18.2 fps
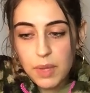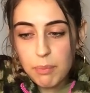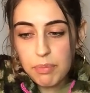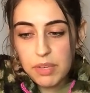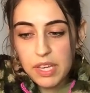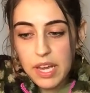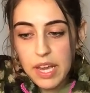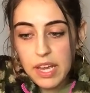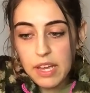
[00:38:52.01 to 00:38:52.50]

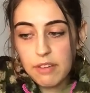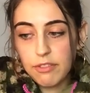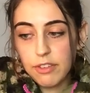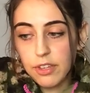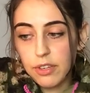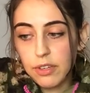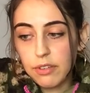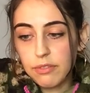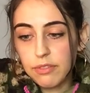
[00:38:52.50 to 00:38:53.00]

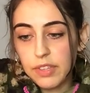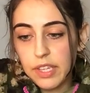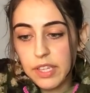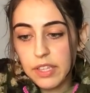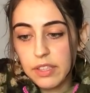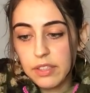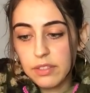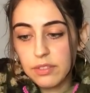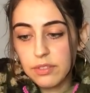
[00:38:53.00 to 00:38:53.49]
behavior of
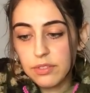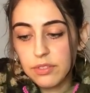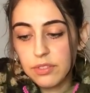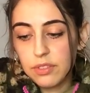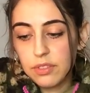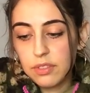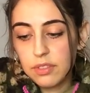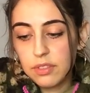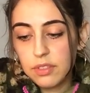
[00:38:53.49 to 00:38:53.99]
theirs
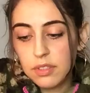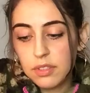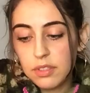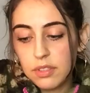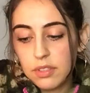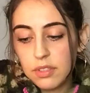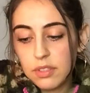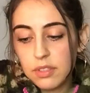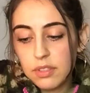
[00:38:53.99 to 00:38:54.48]

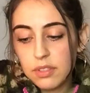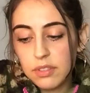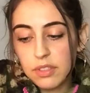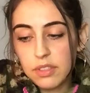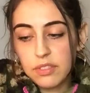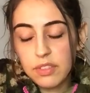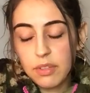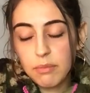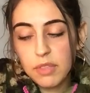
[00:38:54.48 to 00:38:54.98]
it's
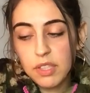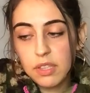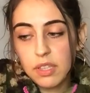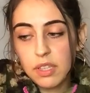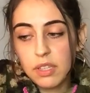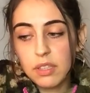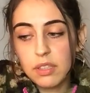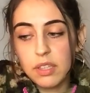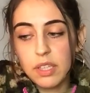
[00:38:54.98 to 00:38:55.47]
like something
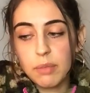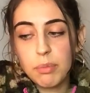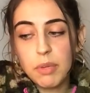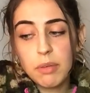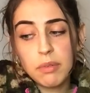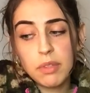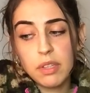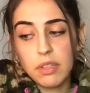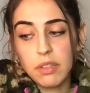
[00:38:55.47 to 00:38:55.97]
that like
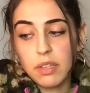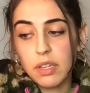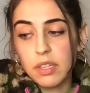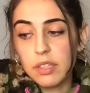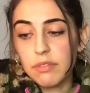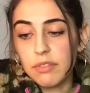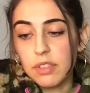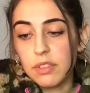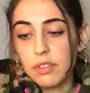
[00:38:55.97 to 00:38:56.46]
maybe they're not
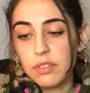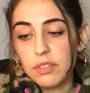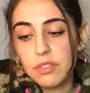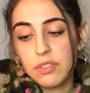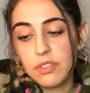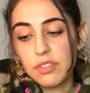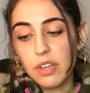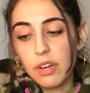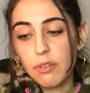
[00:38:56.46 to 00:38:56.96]
even
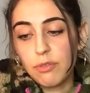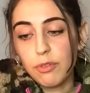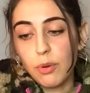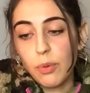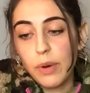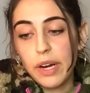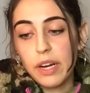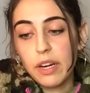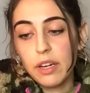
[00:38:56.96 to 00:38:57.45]

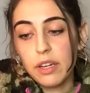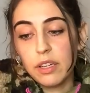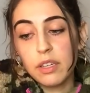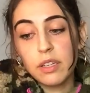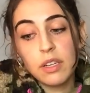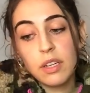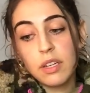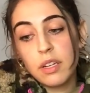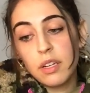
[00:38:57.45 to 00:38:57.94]
self-aware